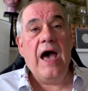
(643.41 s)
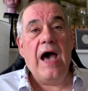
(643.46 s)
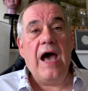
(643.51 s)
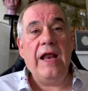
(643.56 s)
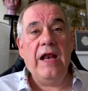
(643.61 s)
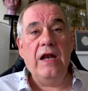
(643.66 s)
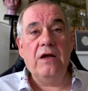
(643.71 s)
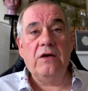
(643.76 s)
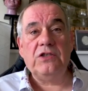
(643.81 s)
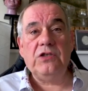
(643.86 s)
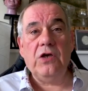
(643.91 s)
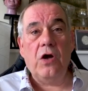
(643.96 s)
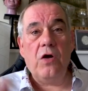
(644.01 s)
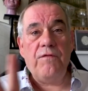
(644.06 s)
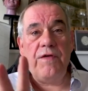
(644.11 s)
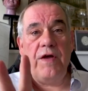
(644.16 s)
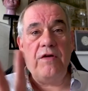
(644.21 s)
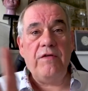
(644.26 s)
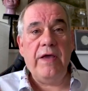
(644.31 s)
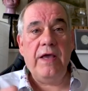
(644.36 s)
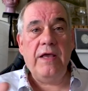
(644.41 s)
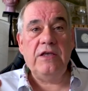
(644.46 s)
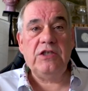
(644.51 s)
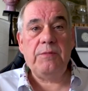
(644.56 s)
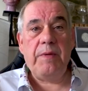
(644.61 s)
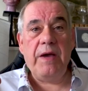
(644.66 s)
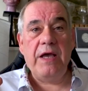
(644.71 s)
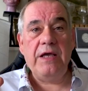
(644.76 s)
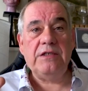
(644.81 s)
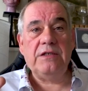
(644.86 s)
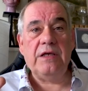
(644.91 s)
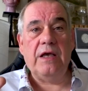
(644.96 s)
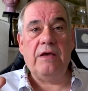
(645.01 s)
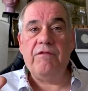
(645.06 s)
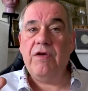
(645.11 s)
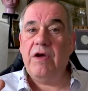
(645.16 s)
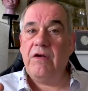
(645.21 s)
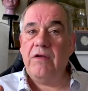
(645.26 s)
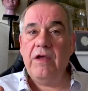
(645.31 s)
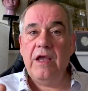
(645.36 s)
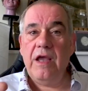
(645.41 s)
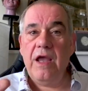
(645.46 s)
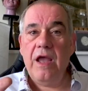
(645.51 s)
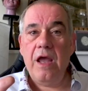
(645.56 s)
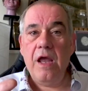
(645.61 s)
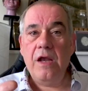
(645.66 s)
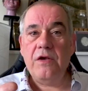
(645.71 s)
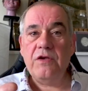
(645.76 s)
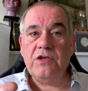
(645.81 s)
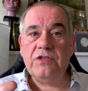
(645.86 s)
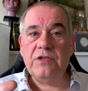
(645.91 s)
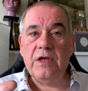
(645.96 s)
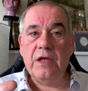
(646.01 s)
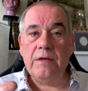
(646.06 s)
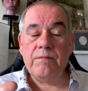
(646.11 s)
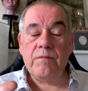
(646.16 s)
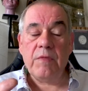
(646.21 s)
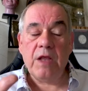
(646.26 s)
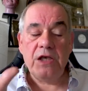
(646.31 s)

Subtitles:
and it looks all very spacey, very interesting.